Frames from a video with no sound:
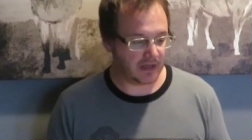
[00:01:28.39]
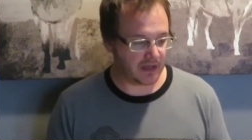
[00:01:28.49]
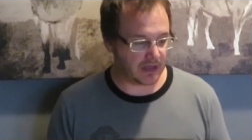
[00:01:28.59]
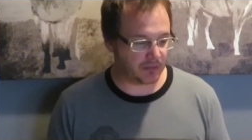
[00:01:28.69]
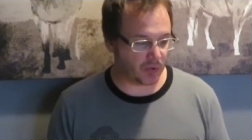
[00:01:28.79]

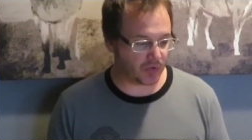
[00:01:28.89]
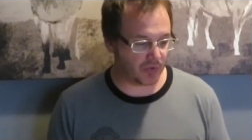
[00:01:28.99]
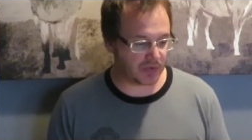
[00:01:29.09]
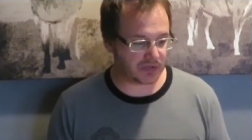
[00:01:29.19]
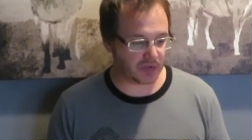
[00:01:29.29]
Uh, both
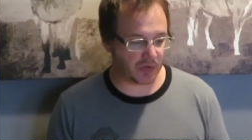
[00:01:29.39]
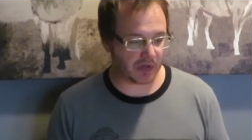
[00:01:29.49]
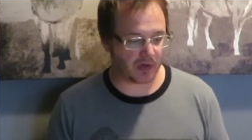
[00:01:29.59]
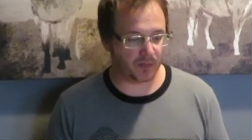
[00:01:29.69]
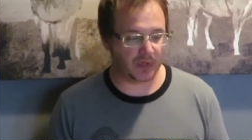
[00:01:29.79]

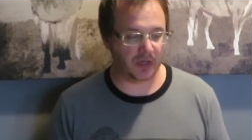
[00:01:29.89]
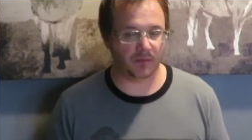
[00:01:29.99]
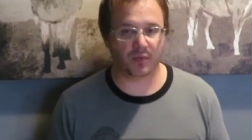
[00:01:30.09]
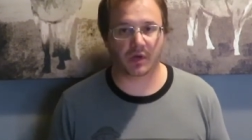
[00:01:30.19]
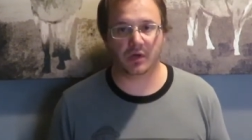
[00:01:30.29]
luchadors are
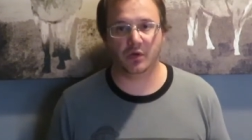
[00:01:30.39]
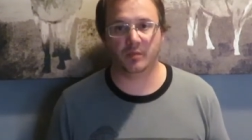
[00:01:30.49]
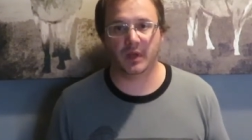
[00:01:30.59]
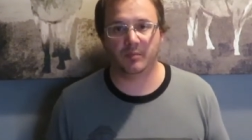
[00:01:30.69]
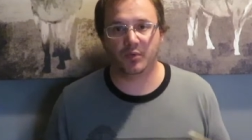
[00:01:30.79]
being pursued by